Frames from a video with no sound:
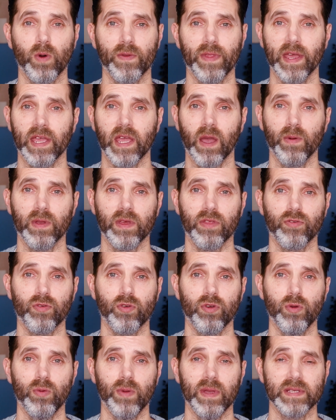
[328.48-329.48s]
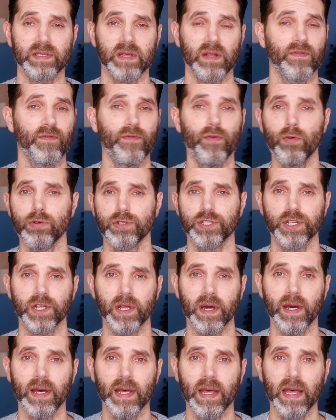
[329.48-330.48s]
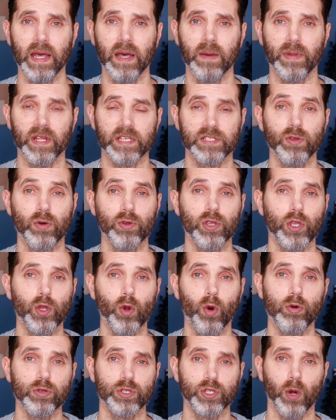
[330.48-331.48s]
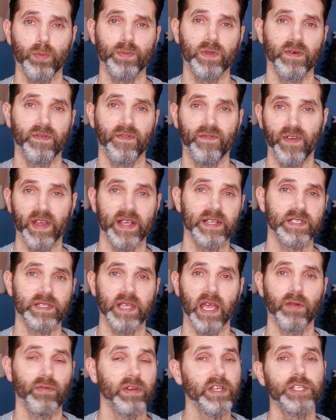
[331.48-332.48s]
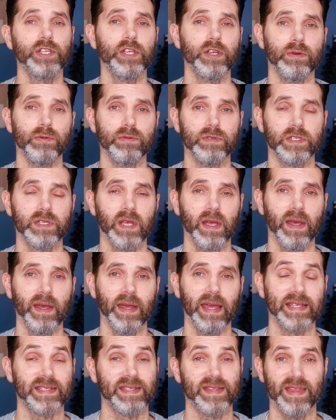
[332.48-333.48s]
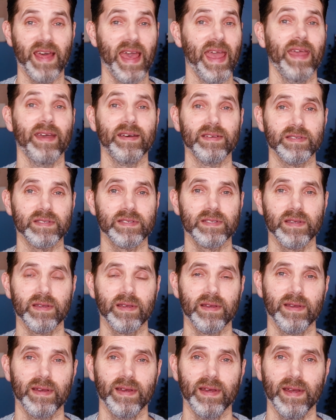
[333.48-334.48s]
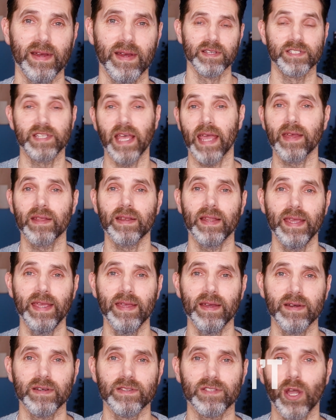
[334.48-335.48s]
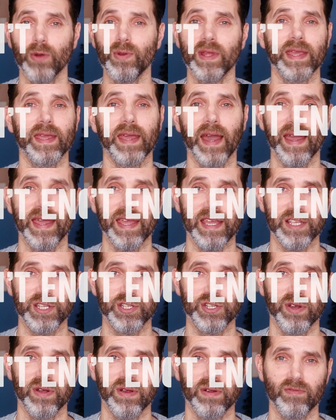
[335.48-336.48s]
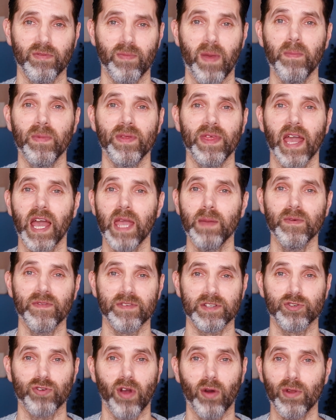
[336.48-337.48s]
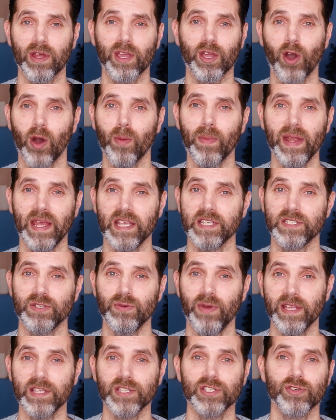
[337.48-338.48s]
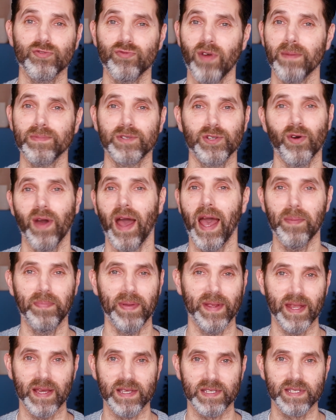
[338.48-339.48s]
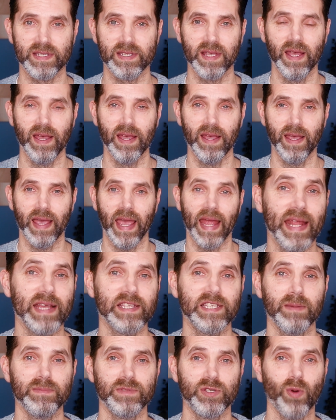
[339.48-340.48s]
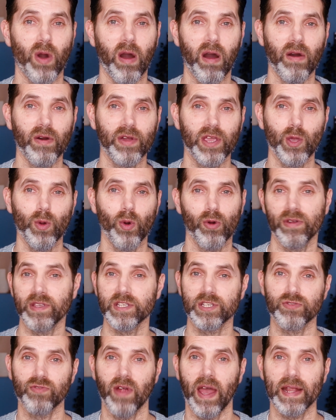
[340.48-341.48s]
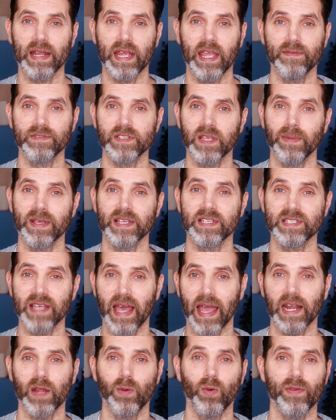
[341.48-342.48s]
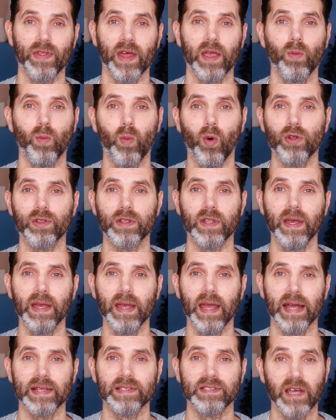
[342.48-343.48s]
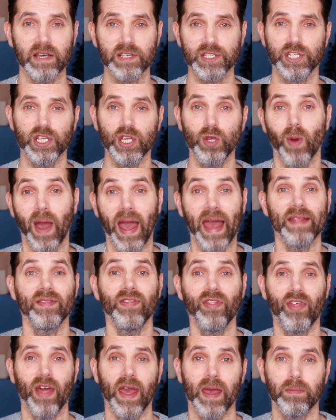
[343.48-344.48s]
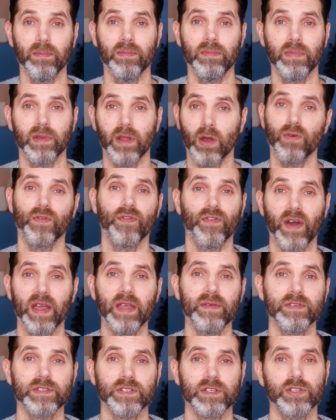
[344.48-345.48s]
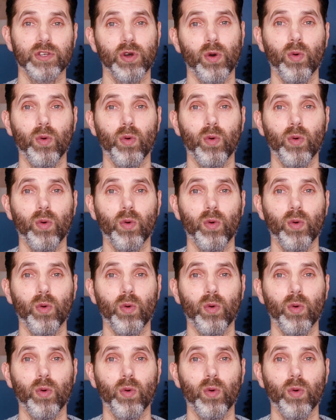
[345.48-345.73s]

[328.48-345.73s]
what they're going through is unfortunate, but it's not your job to fix their issues. It's theirs. Secondly, don't engage. Remember, the aim of a trolling comment is to interrupt your happiness. Any attempt to argue or interact gives them exactly what they want and does you and them no favors at